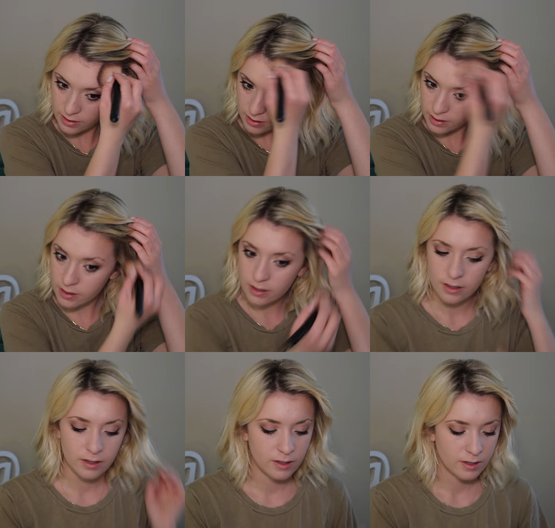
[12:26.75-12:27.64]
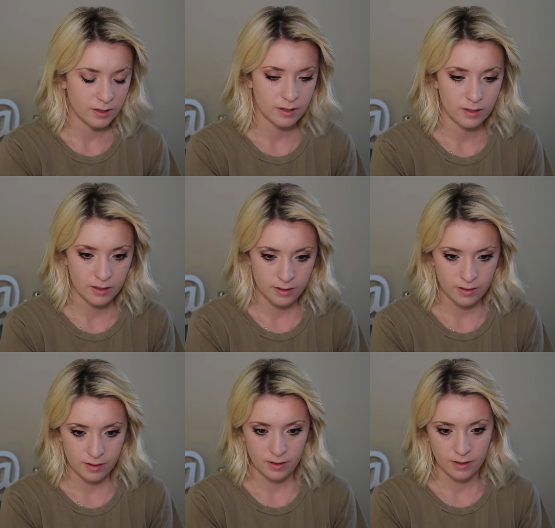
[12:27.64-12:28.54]

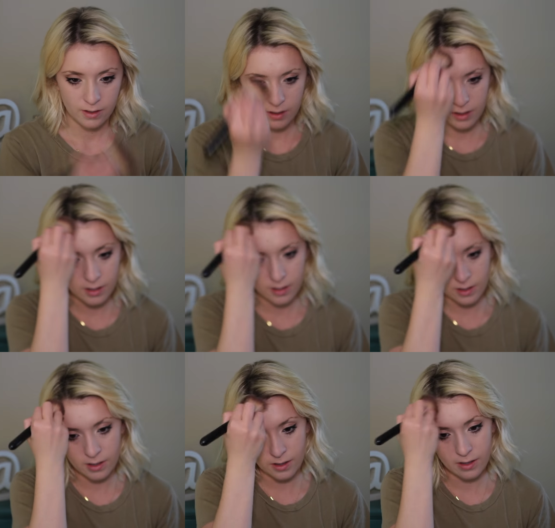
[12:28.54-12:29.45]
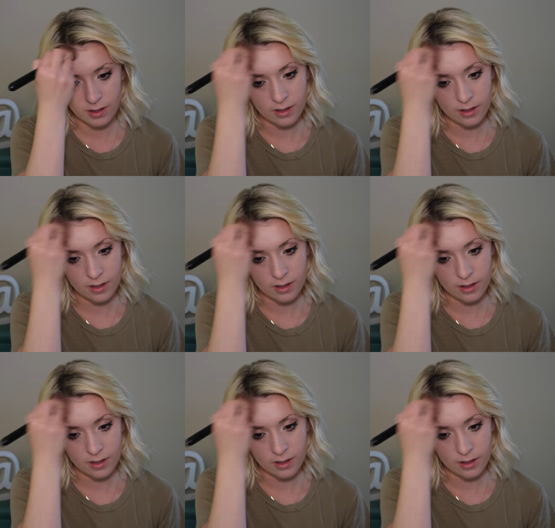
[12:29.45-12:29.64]
Nobody speaks.